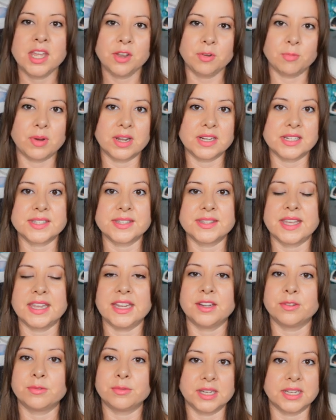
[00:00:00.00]
once
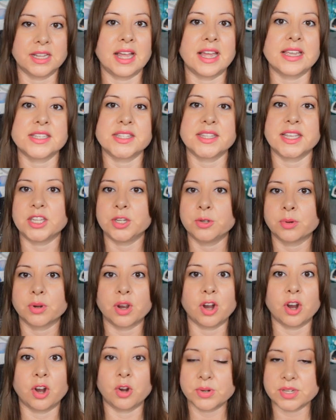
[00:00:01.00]
they realize that you
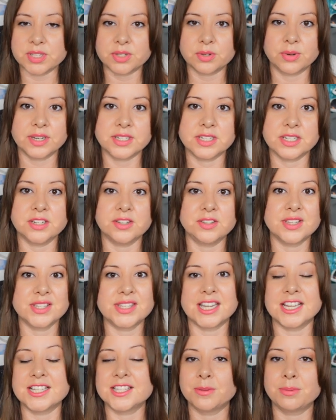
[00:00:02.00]
are always going to do
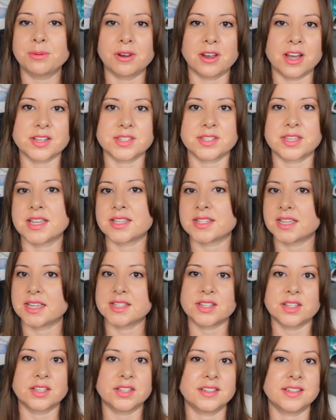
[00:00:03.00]
this, it's a process.
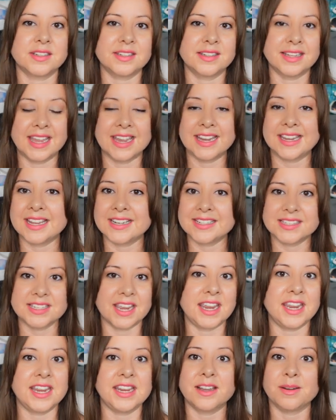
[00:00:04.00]
It can
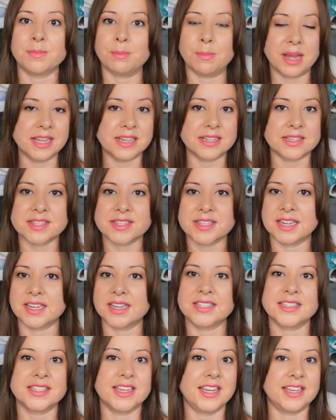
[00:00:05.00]
take months, it
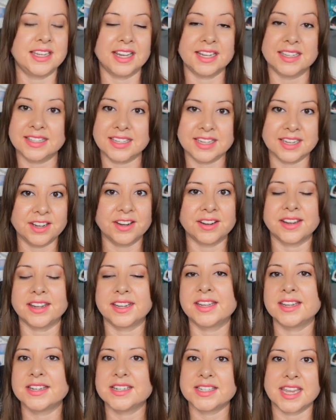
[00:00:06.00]
can take a year,
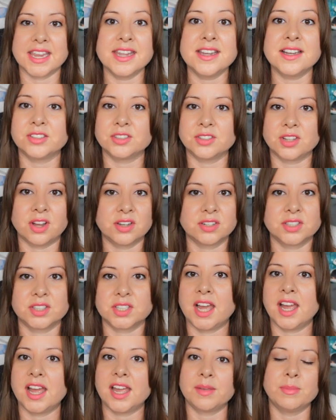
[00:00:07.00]
it can take a long
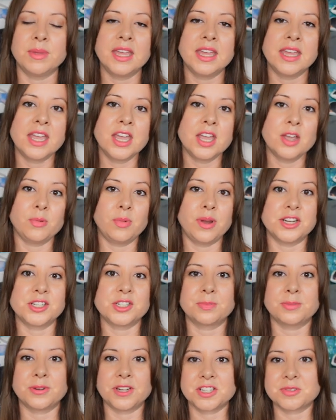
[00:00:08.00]
time,
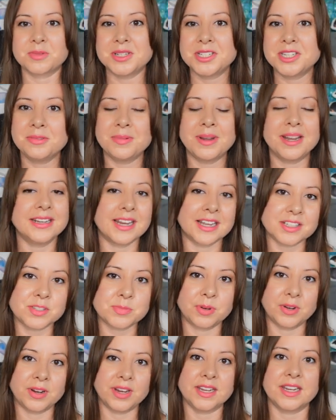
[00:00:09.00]
which brings me to my next
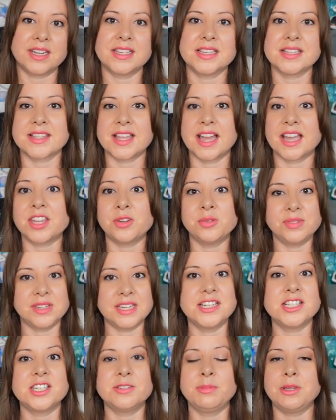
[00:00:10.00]
point, is that you
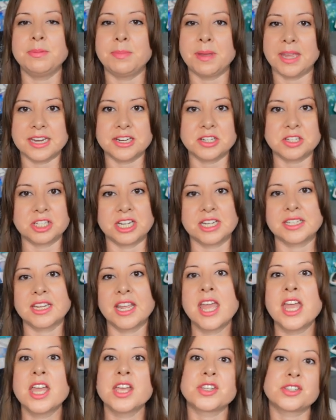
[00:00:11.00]
need to be patient.
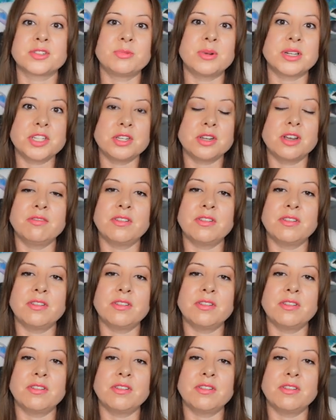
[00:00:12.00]
So once you have